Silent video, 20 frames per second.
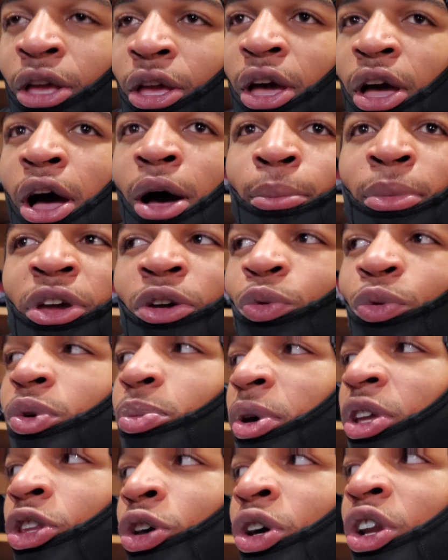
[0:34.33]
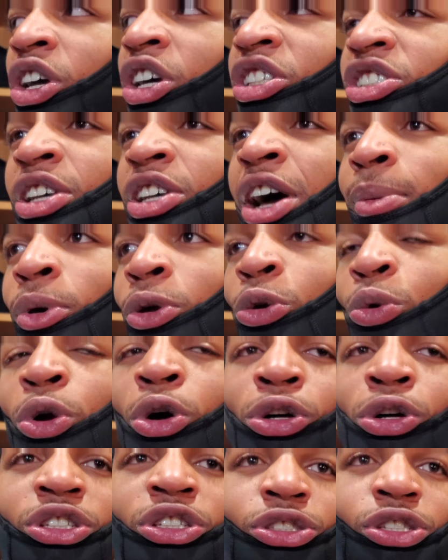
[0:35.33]
Yeah, I mean, we've been doing a good job on the
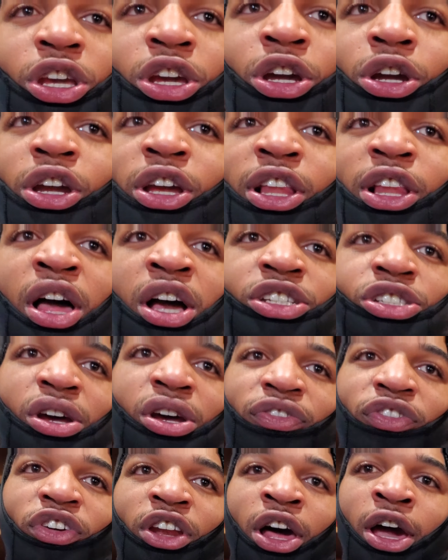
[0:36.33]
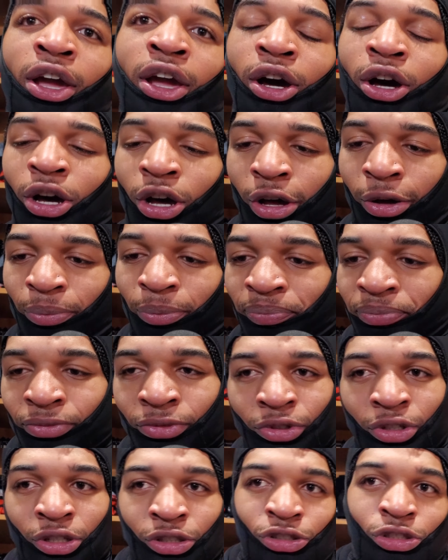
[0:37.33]
road this year and last year. I feel like um,
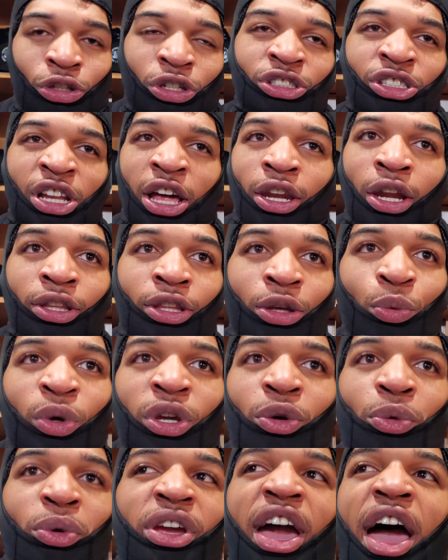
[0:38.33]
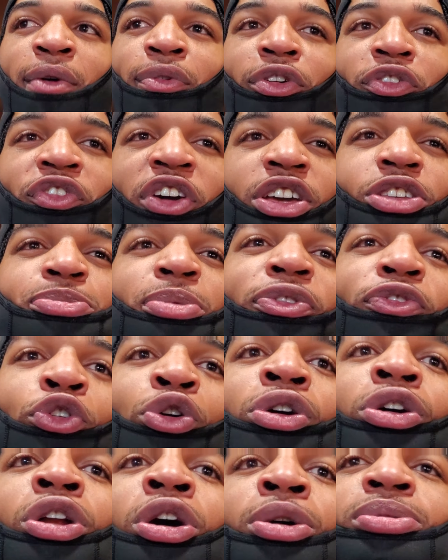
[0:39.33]
so it's not nothing we, we haven't faced
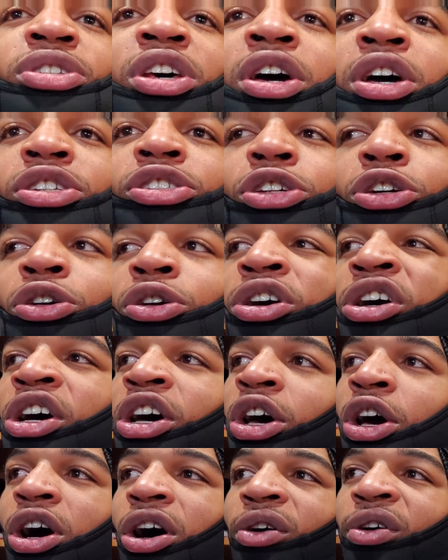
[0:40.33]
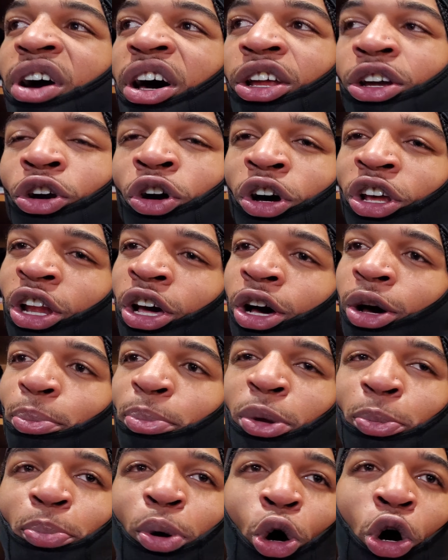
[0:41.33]
before. You know what I'm saying? So we got to go in there,
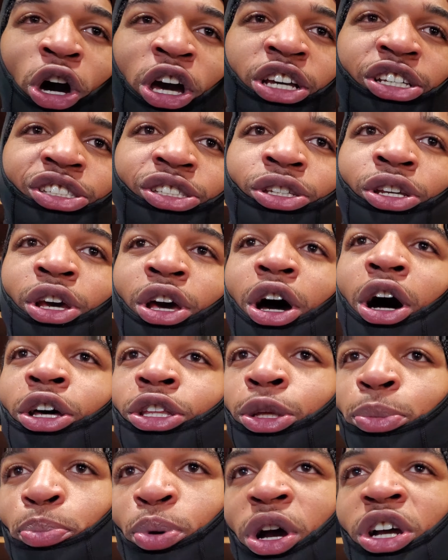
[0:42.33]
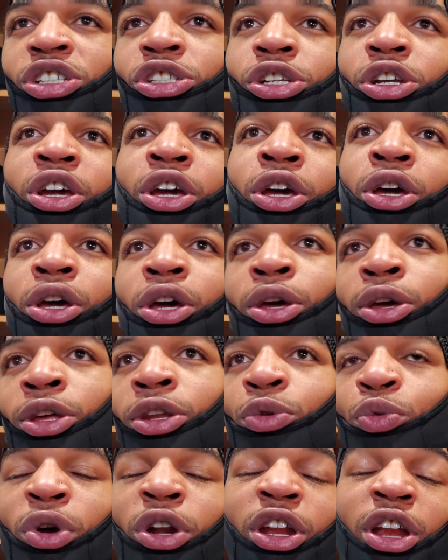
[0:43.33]
be poised, under pressure,
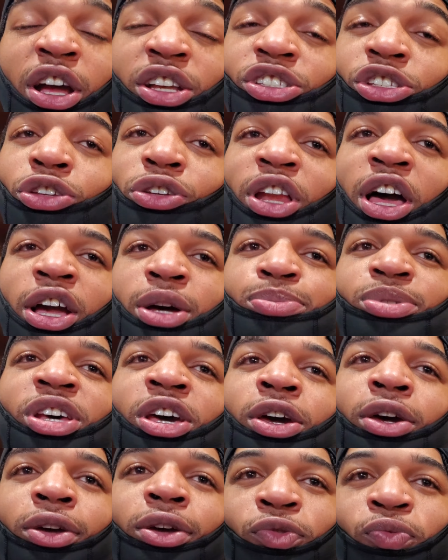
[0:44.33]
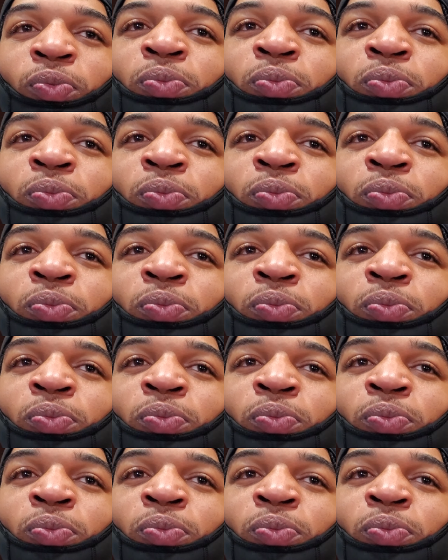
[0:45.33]
and, and ready to execute. Like I'm saying.